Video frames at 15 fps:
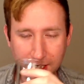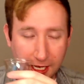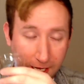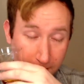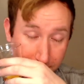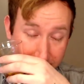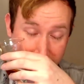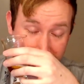
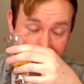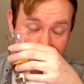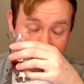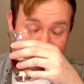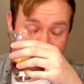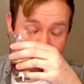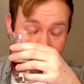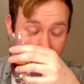It
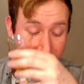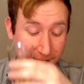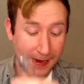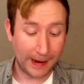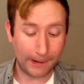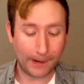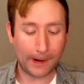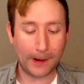is pretty
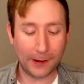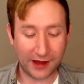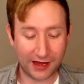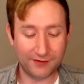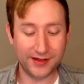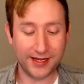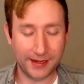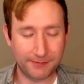alcohol
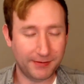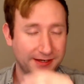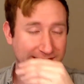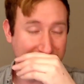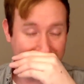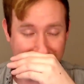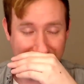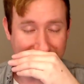heavy. I'm about to
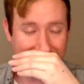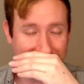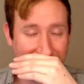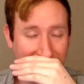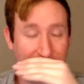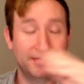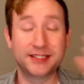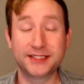sneeze.
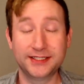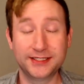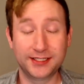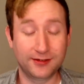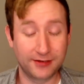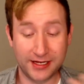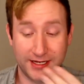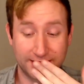I've been sneezing
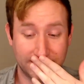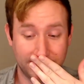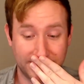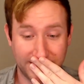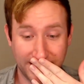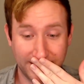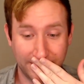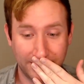all day because I'm
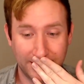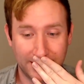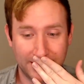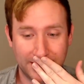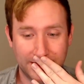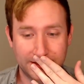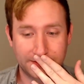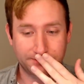sick.
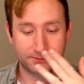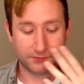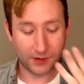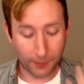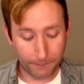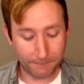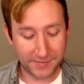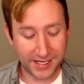
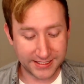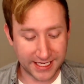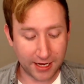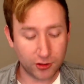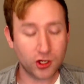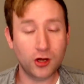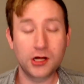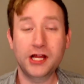It's
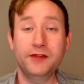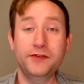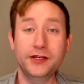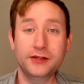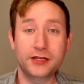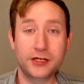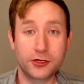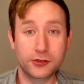alcohol heavy on
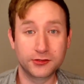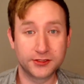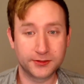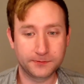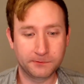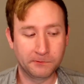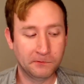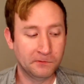the nose.
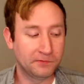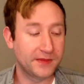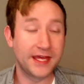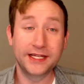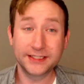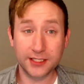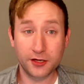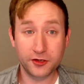It is
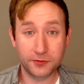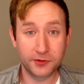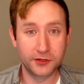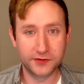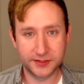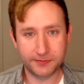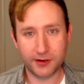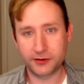100 proof.
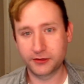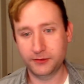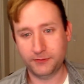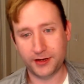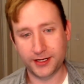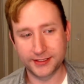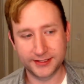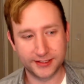It's bottled and
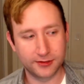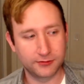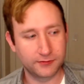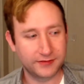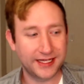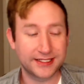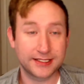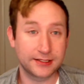bond, so
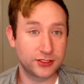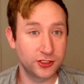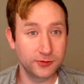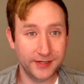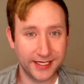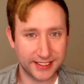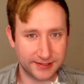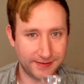that's to be
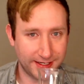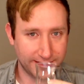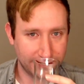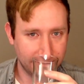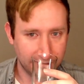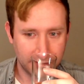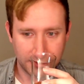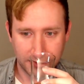expected.